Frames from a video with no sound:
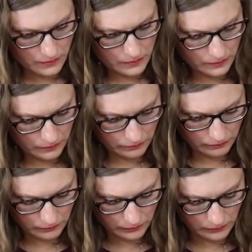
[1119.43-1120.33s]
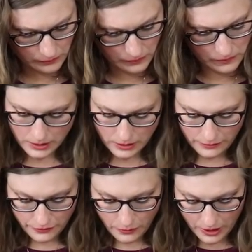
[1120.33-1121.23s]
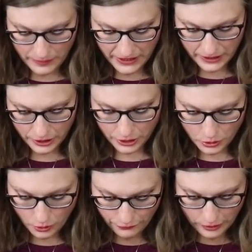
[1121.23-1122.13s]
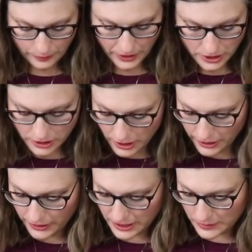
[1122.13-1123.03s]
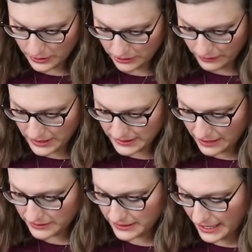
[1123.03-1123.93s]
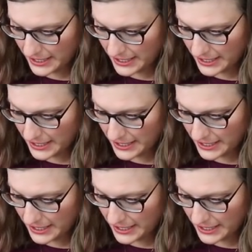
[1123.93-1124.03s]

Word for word: If you wanna make it look cool for a picture, you gotta spread the rice out to the